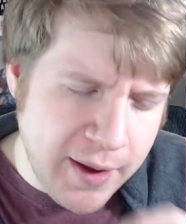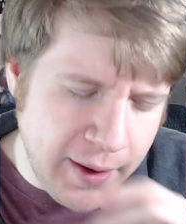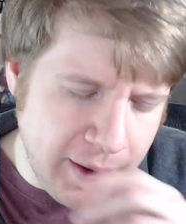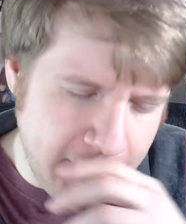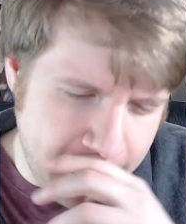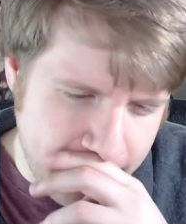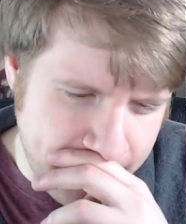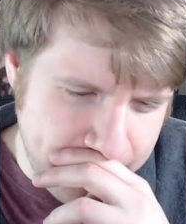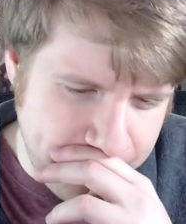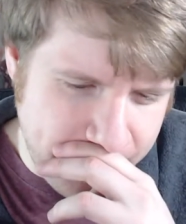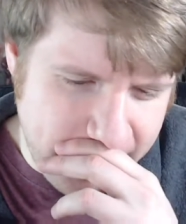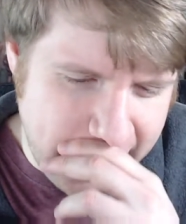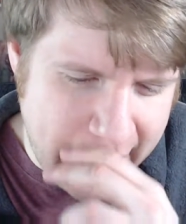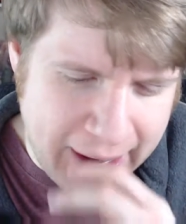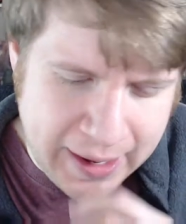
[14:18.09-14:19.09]

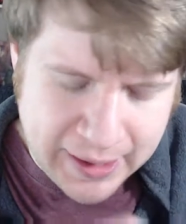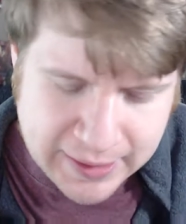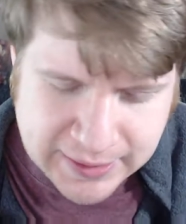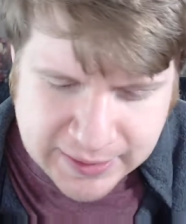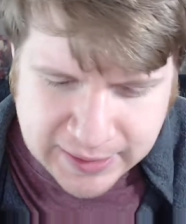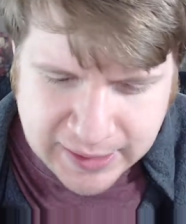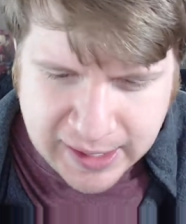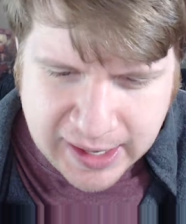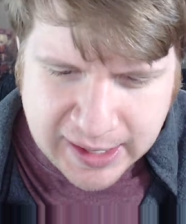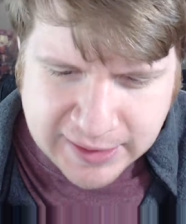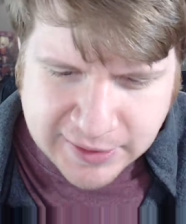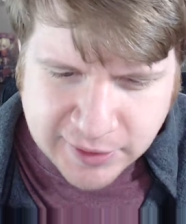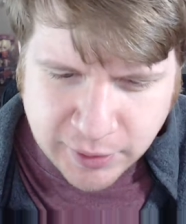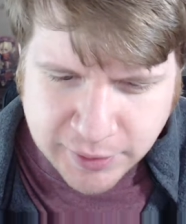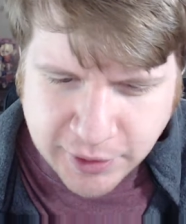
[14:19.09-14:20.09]
And
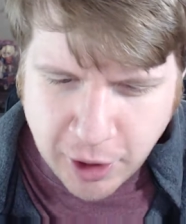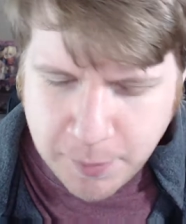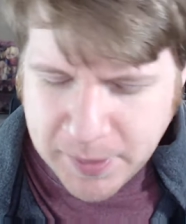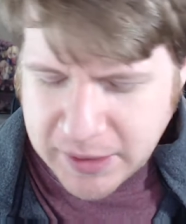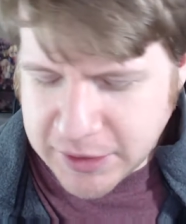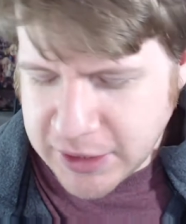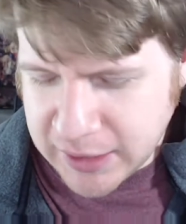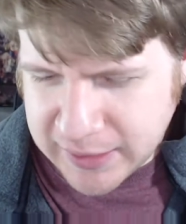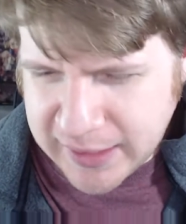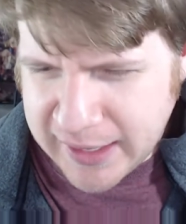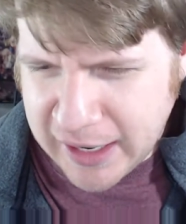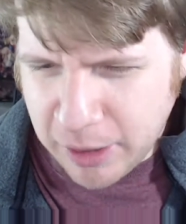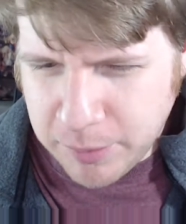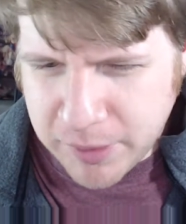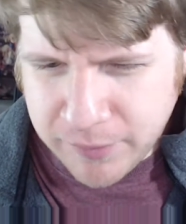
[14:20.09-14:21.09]
so I was hoping to check that
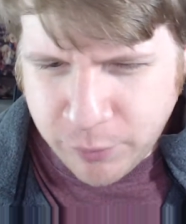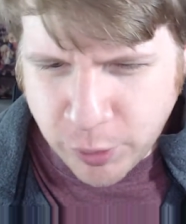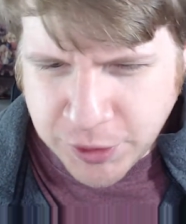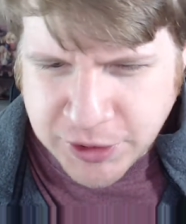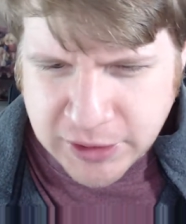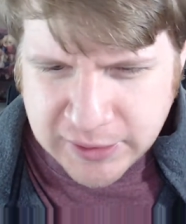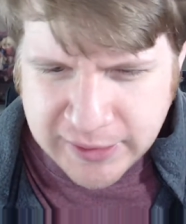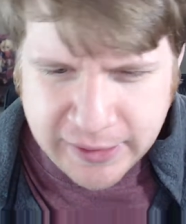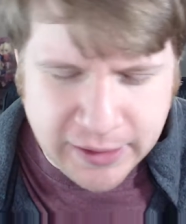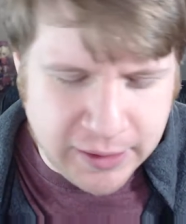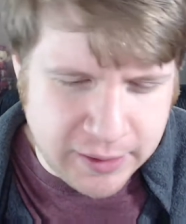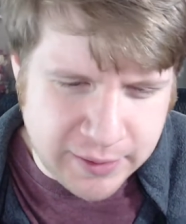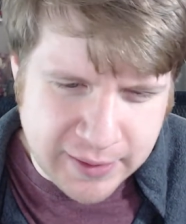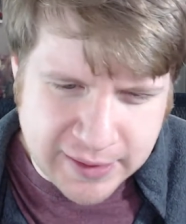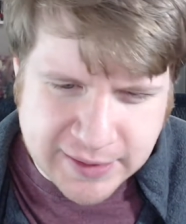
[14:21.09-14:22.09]
out, but unfortunately,
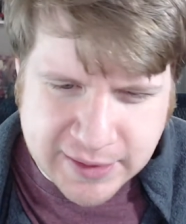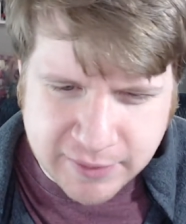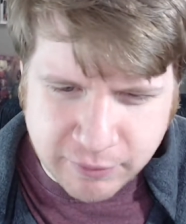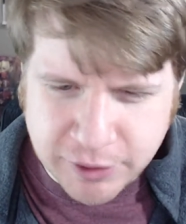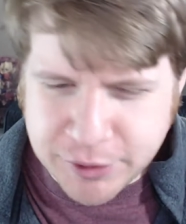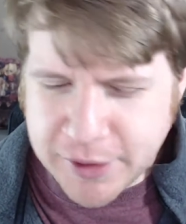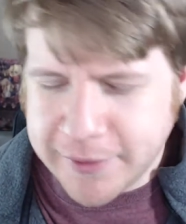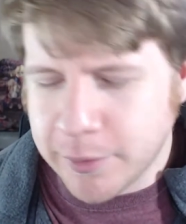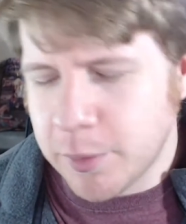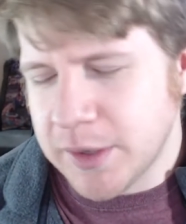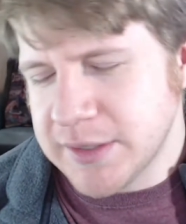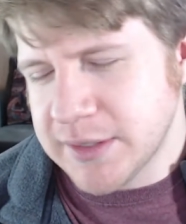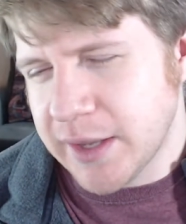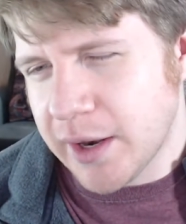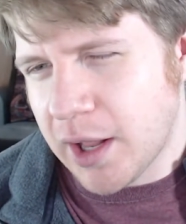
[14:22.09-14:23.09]
that Ridge Racer 1
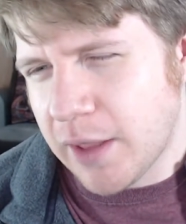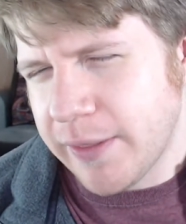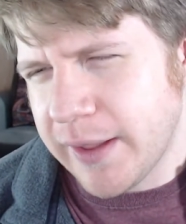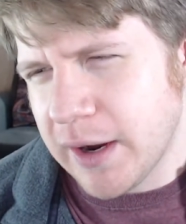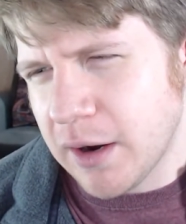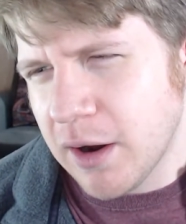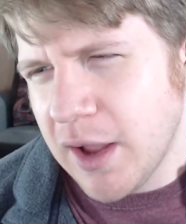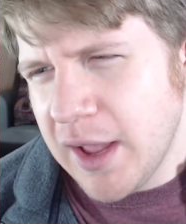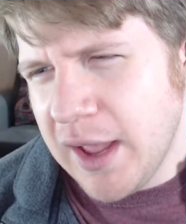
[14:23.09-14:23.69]
is not on there.